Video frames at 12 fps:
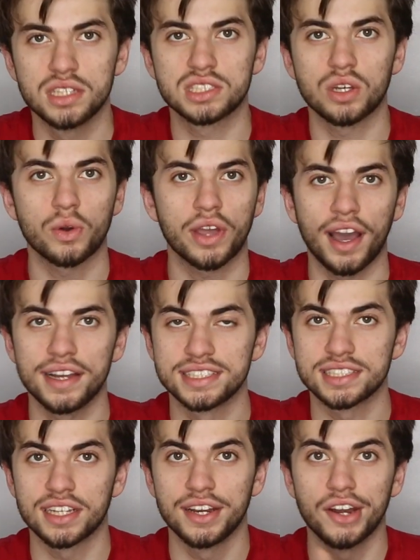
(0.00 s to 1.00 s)
so
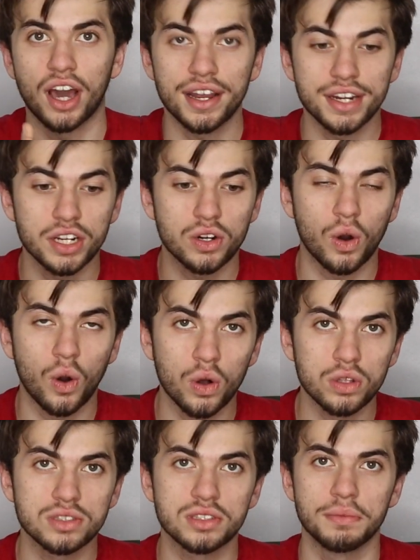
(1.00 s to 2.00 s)
guys, 9 year
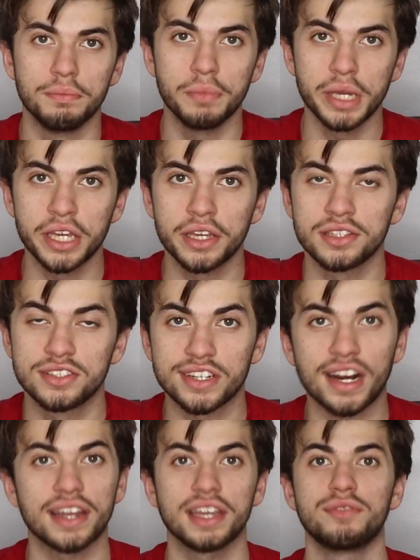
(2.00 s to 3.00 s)
old me, did
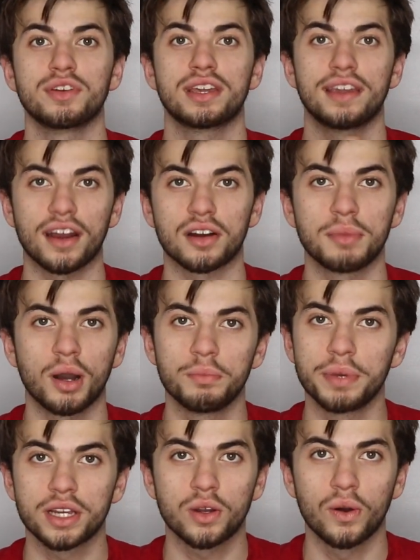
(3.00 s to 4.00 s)
I even care about
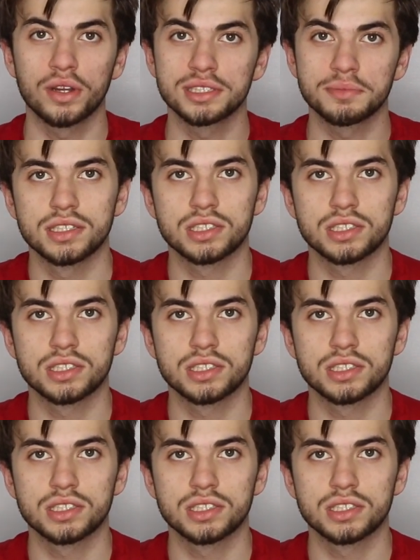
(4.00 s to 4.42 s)
Bitcoins?